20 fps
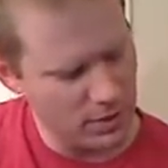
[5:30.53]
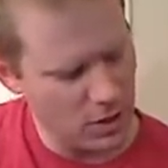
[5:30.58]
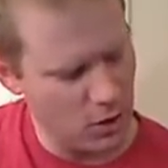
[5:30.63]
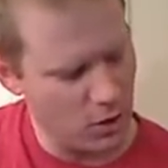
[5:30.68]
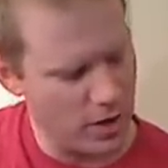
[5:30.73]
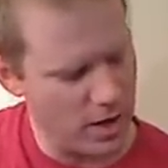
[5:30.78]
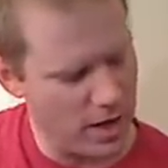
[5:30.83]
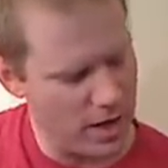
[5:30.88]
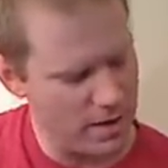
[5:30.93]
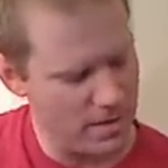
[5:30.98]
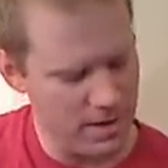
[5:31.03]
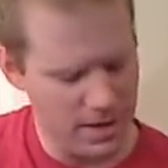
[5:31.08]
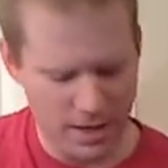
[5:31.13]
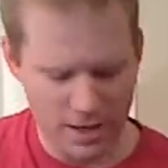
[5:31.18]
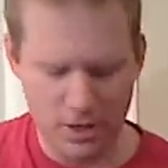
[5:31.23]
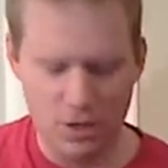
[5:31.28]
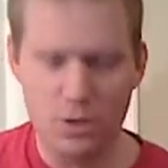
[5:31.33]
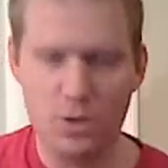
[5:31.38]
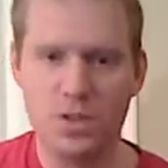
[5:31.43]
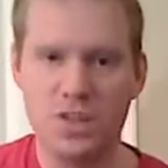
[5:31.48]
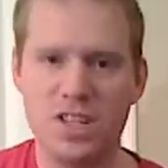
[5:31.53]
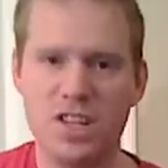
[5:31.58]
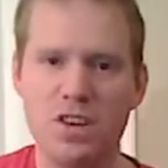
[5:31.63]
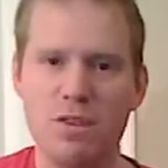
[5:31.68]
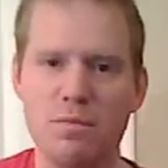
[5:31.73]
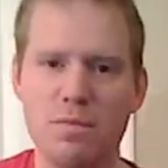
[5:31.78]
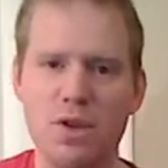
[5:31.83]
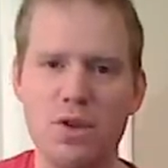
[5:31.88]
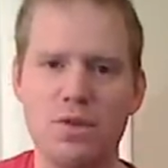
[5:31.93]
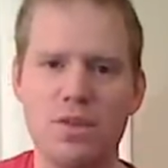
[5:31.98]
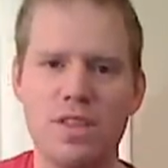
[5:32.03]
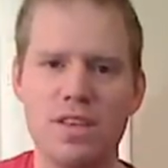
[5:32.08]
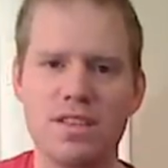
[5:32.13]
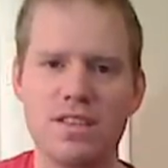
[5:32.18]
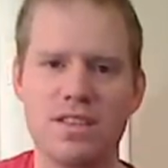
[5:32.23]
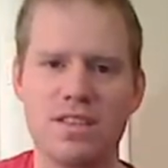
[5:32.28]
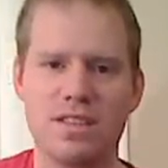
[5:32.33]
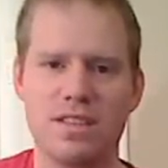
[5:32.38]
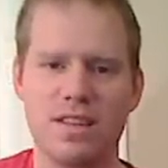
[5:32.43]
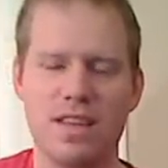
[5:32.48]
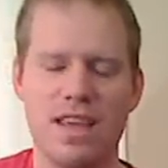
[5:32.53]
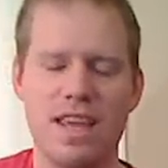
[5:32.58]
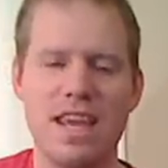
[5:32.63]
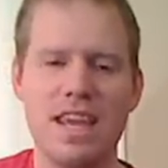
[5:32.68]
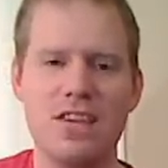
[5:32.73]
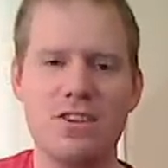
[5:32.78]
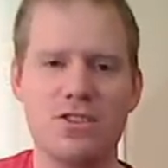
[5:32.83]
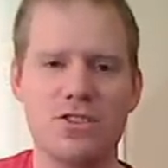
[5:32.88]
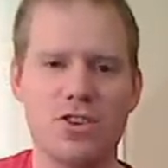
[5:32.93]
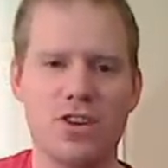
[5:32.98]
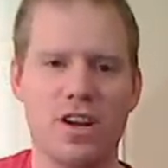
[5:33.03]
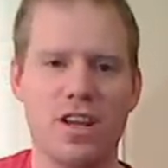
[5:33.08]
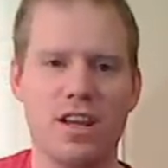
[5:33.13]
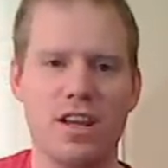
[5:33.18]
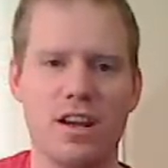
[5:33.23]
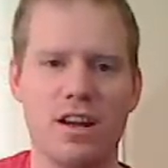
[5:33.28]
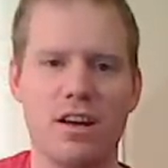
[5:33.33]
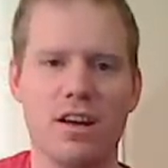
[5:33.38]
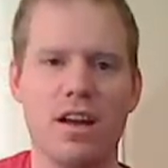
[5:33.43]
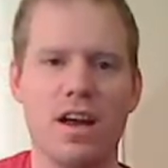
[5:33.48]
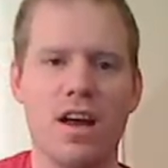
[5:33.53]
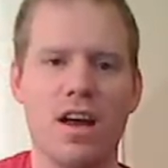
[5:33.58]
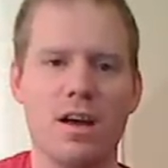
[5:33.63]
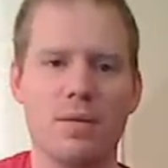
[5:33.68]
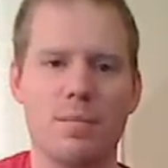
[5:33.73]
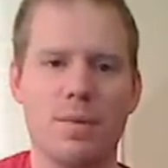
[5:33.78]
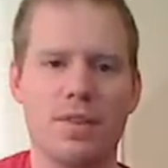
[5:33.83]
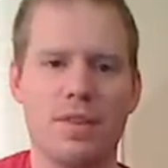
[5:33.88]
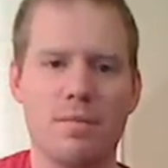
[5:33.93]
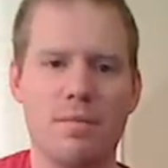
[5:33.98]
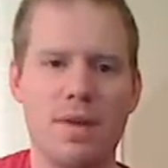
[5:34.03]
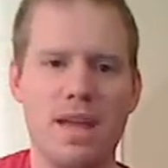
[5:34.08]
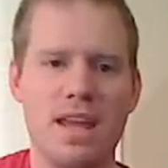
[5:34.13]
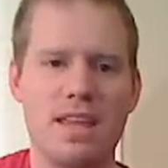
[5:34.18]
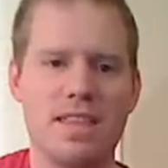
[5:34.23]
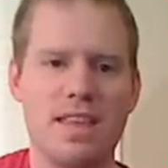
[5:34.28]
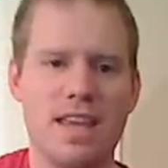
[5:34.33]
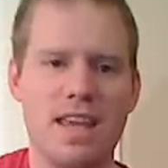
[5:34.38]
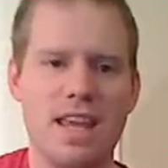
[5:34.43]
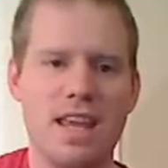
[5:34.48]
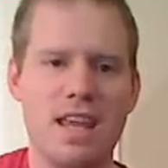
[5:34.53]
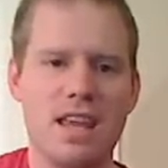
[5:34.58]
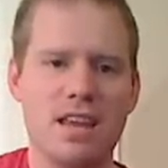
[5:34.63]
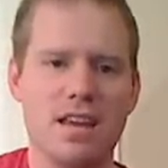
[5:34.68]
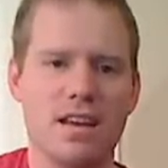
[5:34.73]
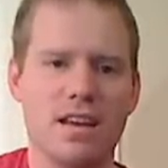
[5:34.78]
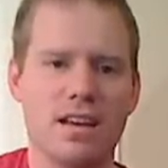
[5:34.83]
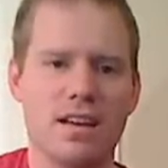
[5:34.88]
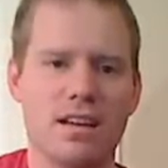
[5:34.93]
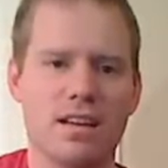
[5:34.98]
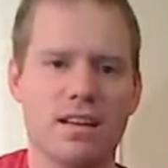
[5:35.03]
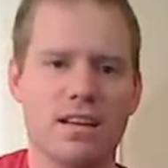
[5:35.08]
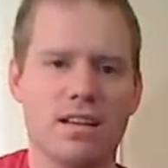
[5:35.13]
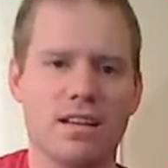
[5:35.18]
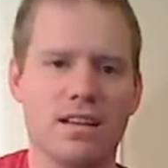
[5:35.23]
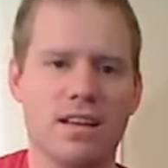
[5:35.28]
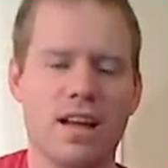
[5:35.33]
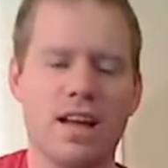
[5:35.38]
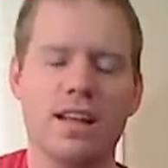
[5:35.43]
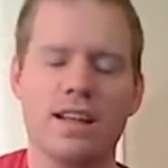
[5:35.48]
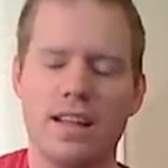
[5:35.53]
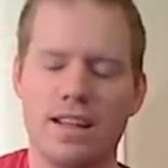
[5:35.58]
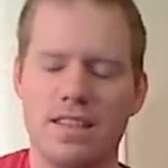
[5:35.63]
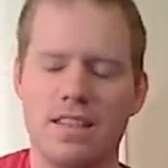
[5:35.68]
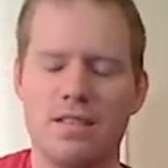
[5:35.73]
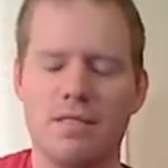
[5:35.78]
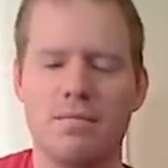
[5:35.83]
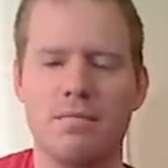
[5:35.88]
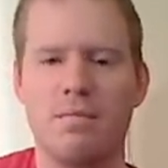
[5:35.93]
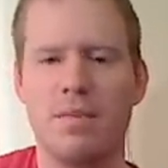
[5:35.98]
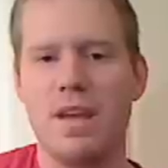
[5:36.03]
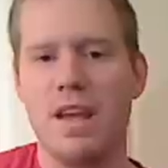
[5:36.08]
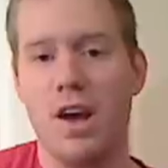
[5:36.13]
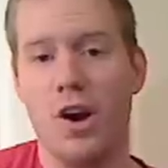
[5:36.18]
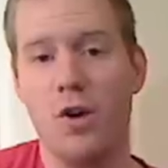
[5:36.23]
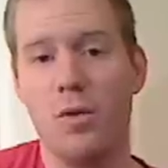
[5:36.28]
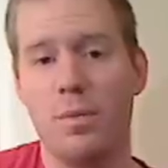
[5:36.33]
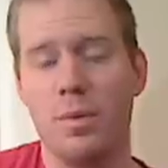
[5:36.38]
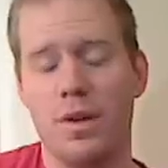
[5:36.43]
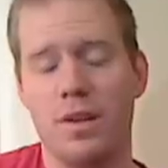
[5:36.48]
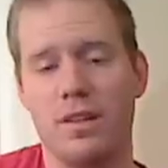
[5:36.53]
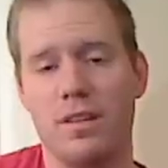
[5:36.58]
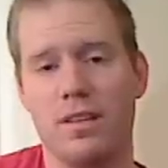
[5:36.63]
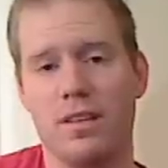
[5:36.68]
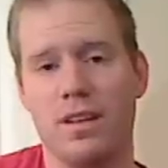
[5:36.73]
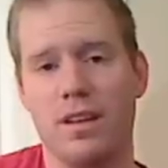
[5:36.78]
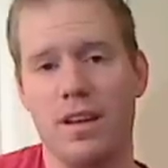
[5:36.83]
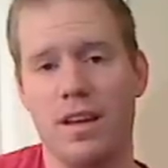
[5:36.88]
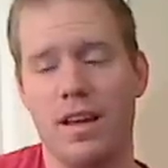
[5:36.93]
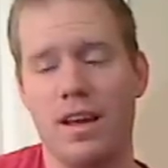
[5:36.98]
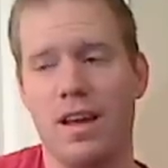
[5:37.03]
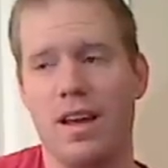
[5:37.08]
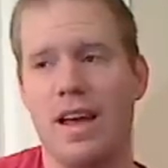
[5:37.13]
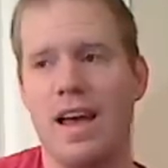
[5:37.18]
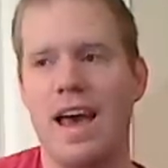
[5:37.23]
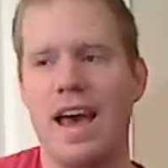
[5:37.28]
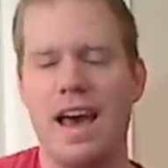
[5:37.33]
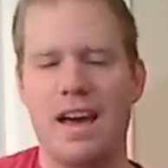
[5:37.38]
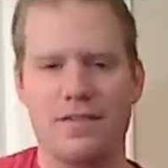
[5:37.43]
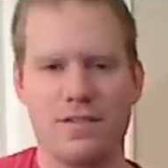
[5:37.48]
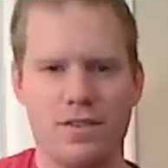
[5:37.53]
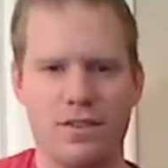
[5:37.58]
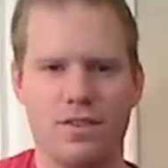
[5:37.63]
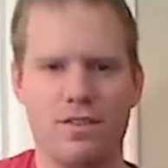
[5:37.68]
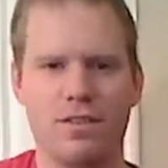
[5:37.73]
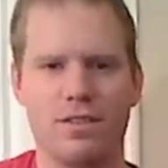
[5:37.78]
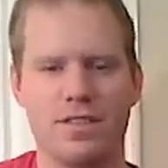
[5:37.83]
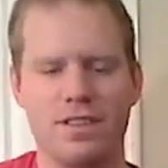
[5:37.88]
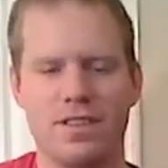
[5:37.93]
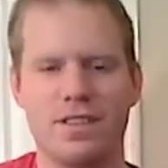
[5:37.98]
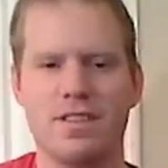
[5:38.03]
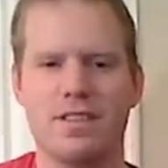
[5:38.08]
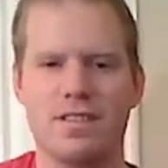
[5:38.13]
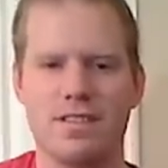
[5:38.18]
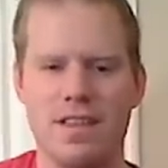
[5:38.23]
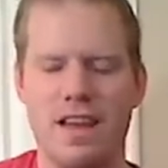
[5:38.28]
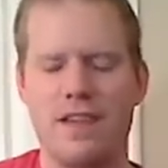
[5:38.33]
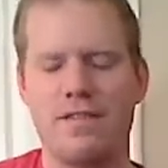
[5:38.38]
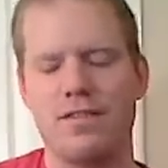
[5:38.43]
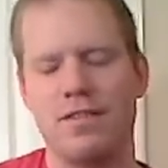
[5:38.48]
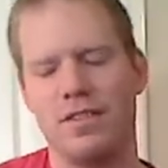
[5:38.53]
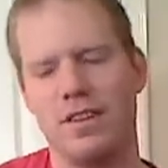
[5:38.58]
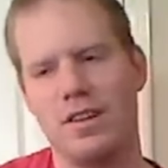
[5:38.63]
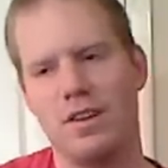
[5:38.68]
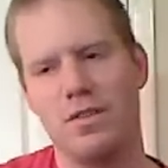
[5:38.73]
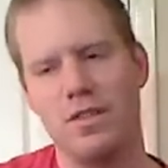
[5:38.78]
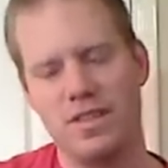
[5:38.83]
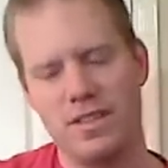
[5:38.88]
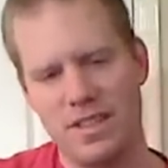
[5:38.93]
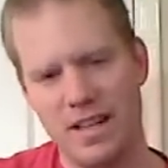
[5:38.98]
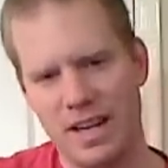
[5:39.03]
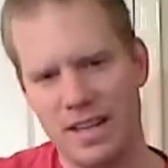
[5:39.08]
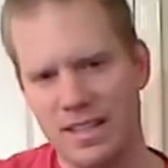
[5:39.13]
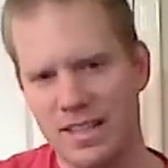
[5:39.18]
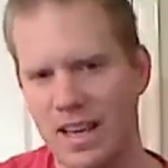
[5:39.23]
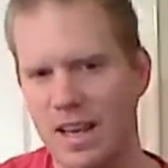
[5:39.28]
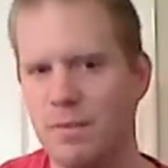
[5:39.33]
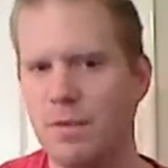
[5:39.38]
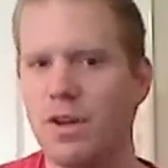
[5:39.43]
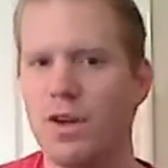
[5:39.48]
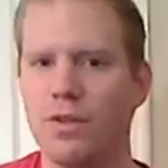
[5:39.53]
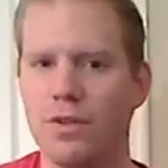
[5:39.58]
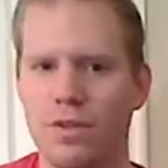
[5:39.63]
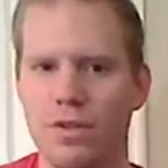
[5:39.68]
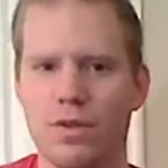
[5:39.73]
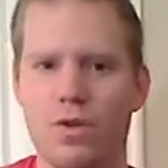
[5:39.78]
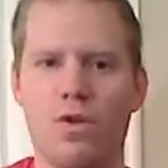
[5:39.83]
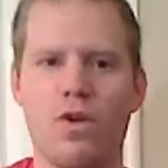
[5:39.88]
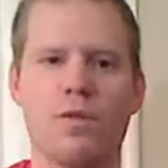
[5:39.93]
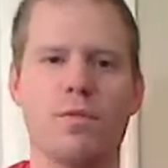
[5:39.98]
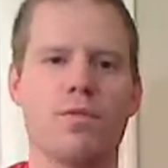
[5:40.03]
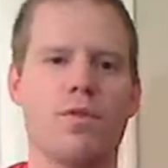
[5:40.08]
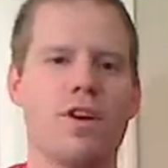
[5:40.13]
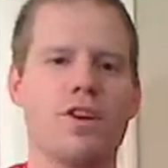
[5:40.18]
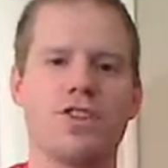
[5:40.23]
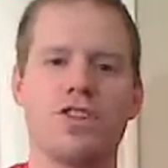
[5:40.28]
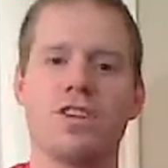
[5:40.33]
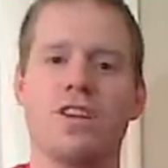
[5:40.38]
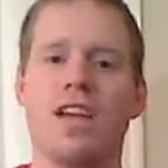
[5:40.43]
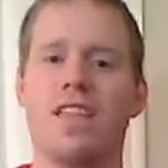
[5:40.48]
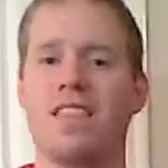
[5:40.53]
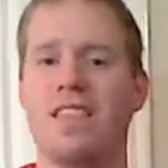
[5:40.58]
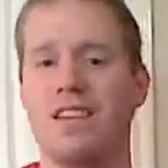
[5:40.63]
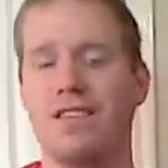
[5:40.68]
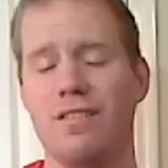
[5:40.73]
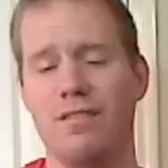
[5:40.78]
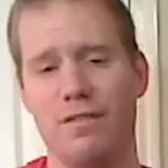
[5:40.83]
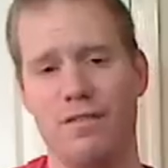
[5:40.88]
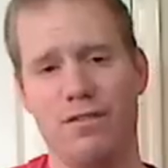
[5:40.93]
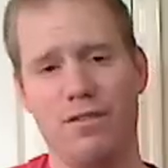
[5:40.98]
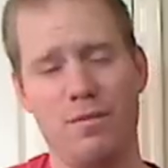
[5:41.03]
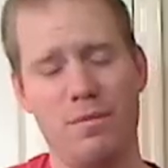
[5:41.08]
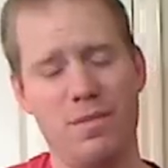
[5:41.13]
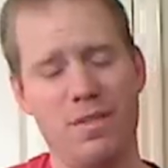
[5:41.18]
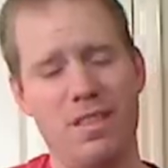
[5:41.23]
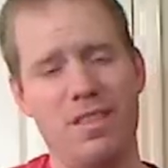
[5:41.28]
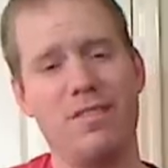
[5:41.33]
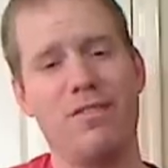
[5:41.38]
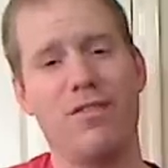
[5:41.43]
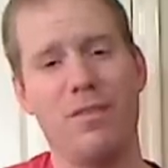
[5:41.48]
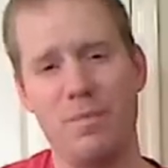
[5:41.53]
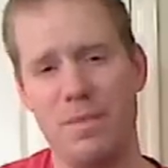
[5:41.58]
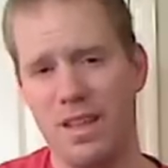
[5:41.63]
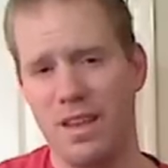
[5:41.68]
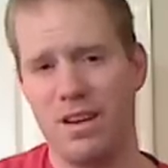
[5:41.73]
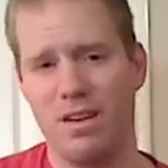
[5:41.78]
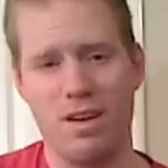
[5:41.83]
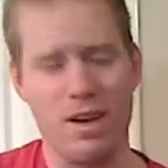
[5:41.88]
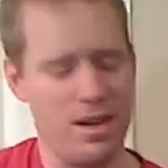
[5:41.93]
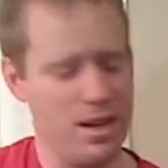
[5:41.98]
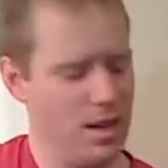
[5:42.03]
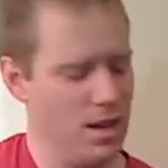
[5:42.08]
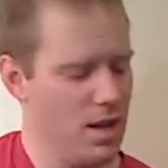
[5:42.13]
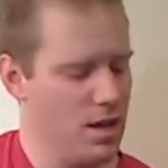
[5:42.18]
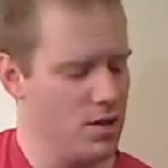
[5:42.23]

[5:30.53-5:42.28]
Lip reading: Okay? You still mute this E string here, but the B and the E, let them be open after it's the second time you go through the chord progression, and then from then on.